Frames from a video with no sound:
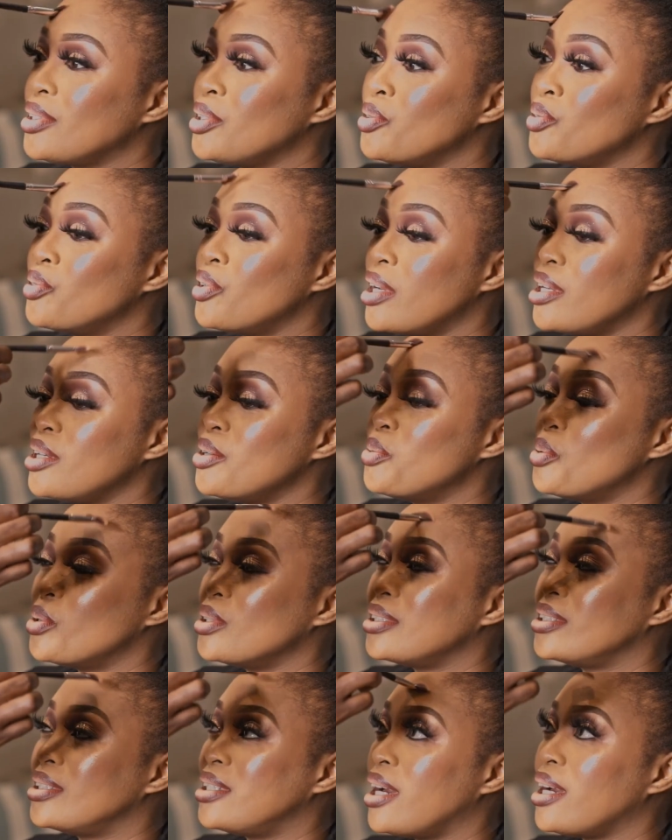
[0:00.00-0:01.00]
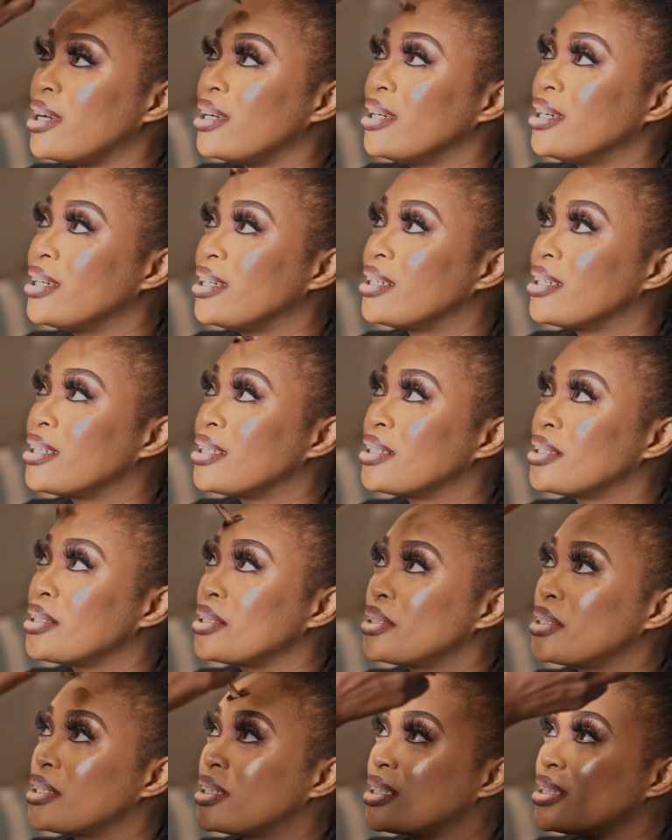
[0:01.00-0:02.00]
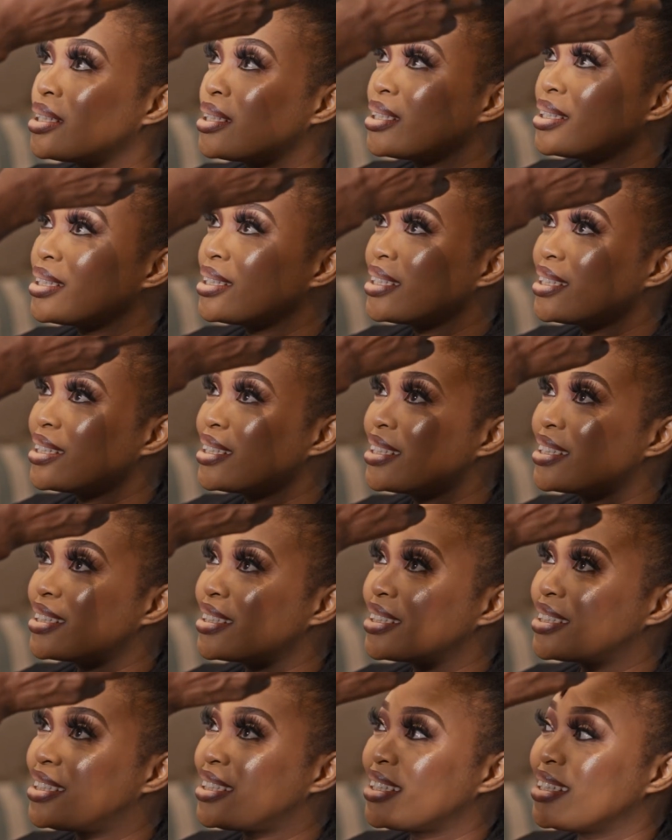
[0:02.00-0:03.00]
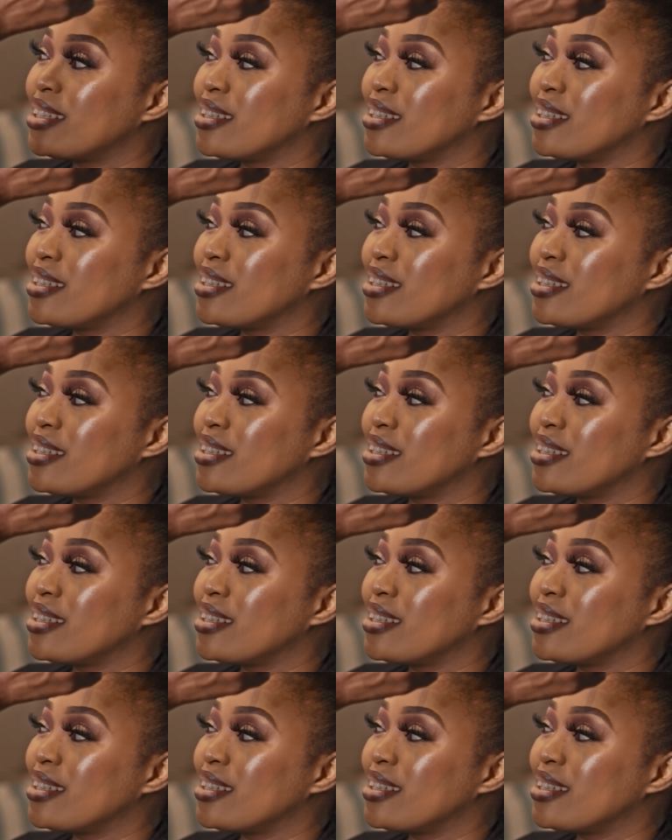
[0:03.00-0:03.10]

you really would die. I will die.